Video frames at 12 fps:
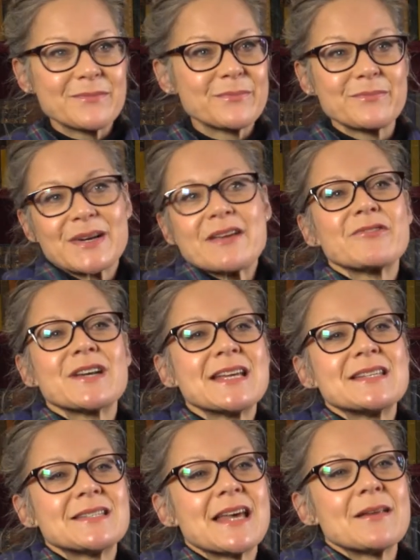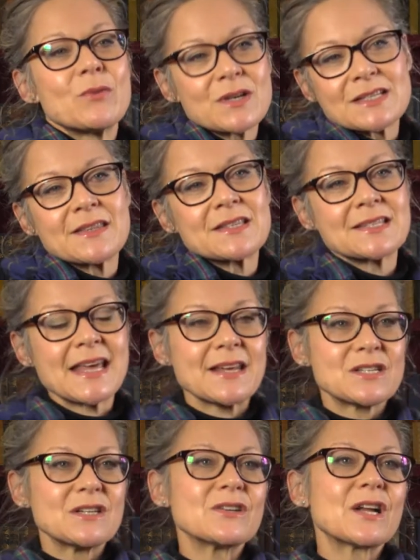whatever it is they're wanting the
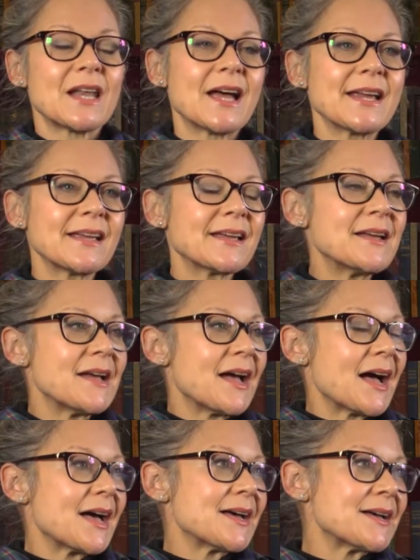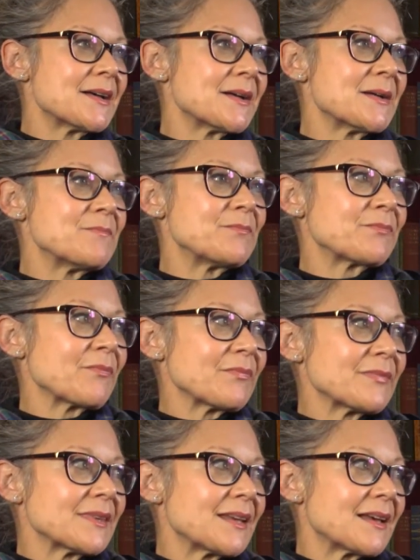set to look like. And
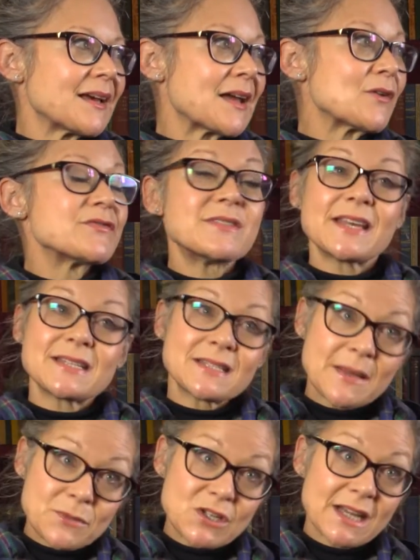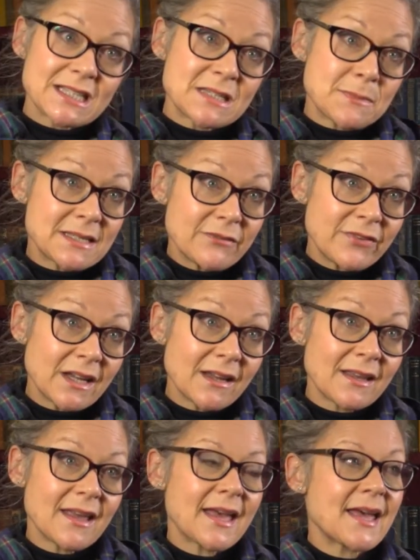often they're subject
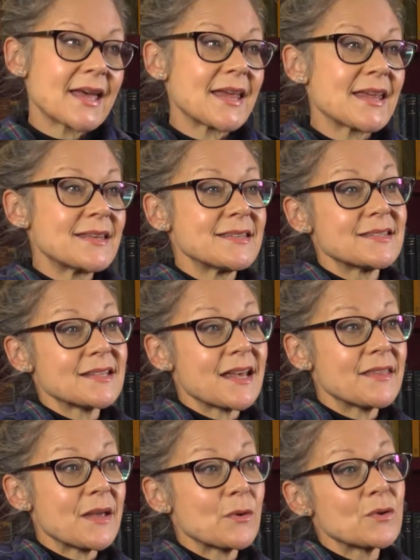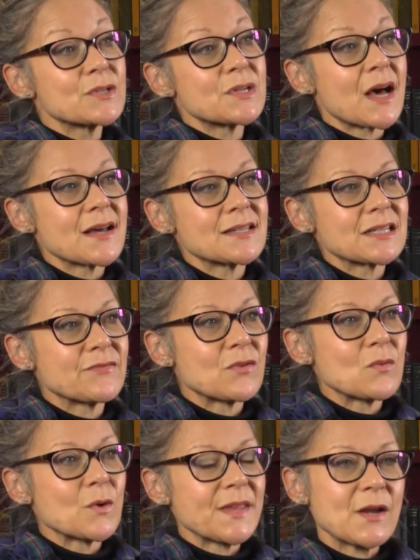specific, and they will also ask
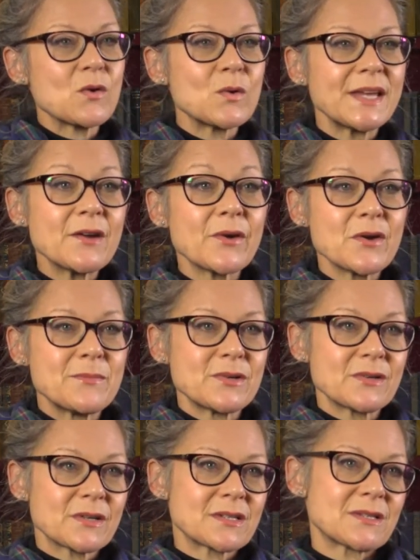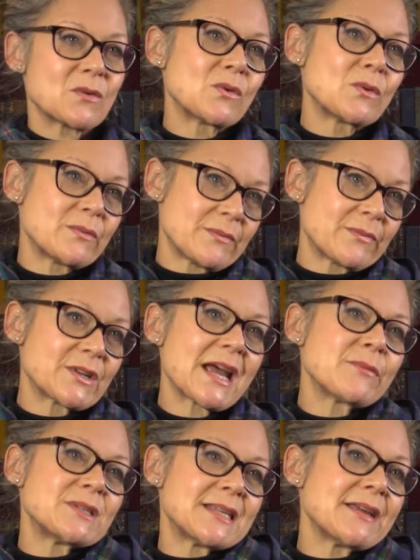for what they call hero books, or what
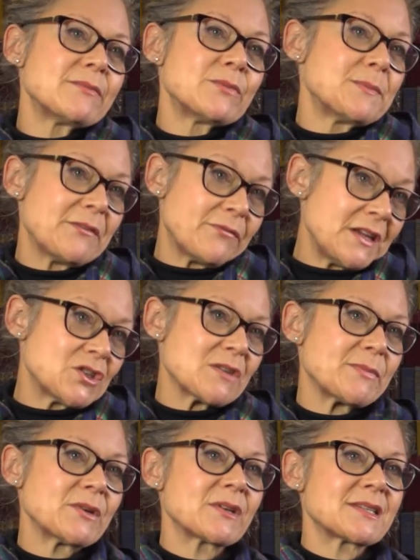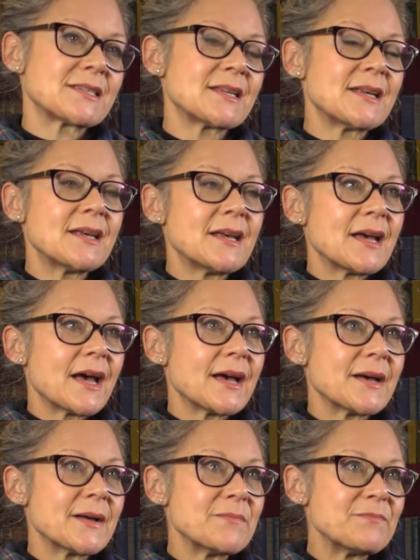I would say would be feature books.
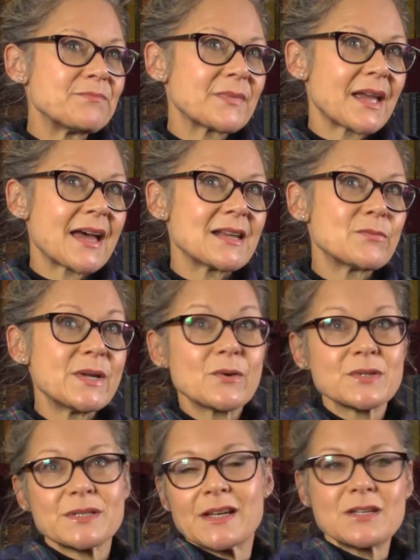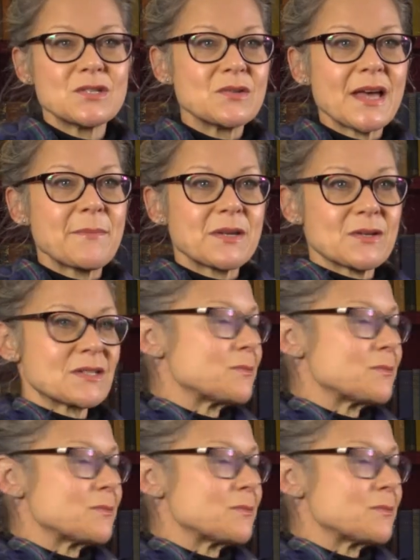And we also can do that because